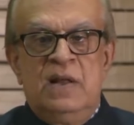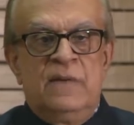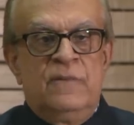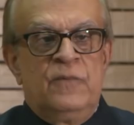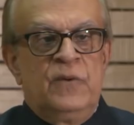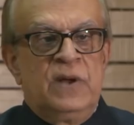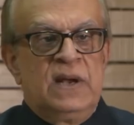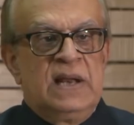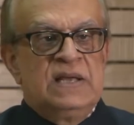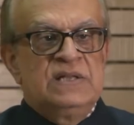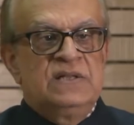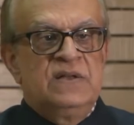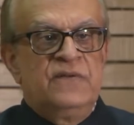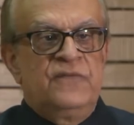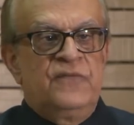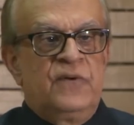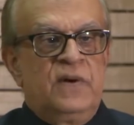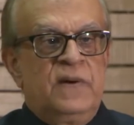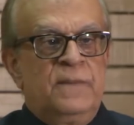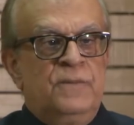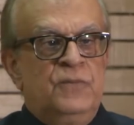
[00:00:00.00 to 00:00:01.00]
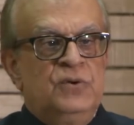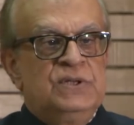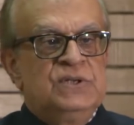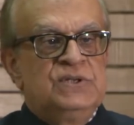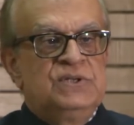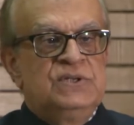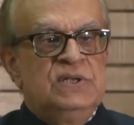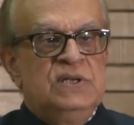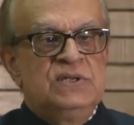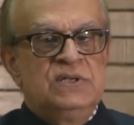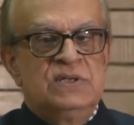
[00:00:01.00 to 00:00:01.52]
whereas if a
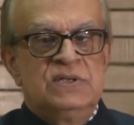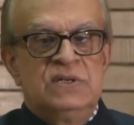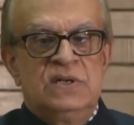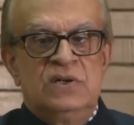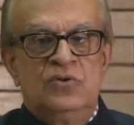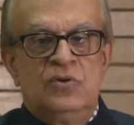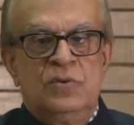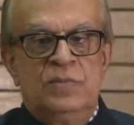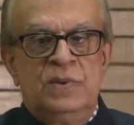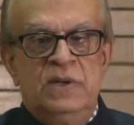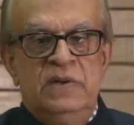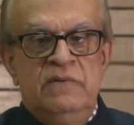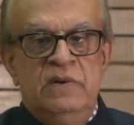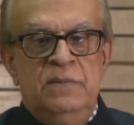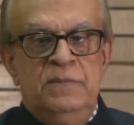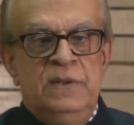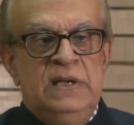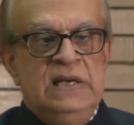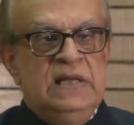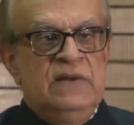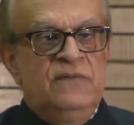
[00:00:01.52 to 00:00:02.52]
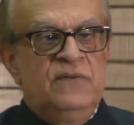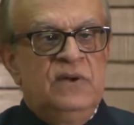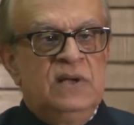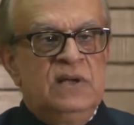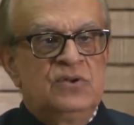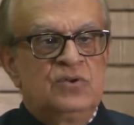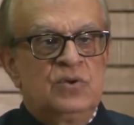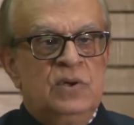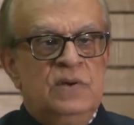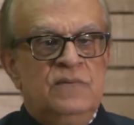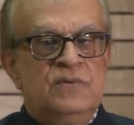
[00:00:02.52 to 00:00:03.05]
Buddhist teaches it, nobody will believe
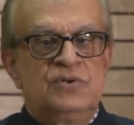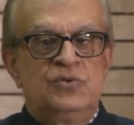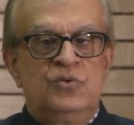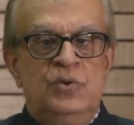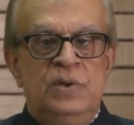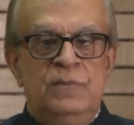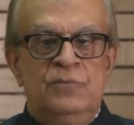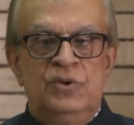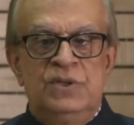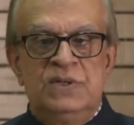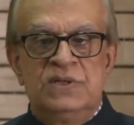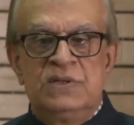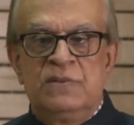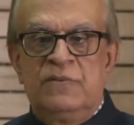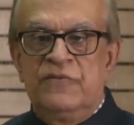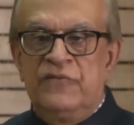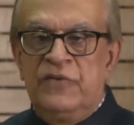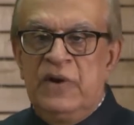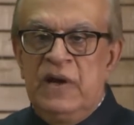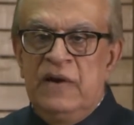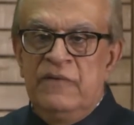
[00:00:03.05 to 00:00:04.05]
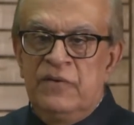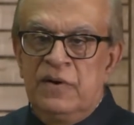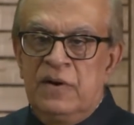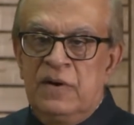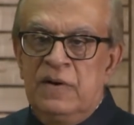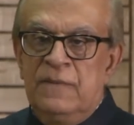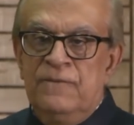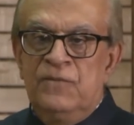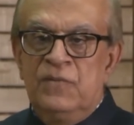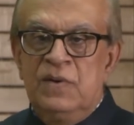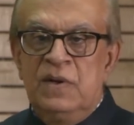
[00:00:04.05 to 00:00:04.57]
it, so he was doing Buddhism a
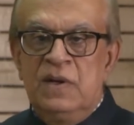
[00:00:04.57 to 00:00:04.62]
favor.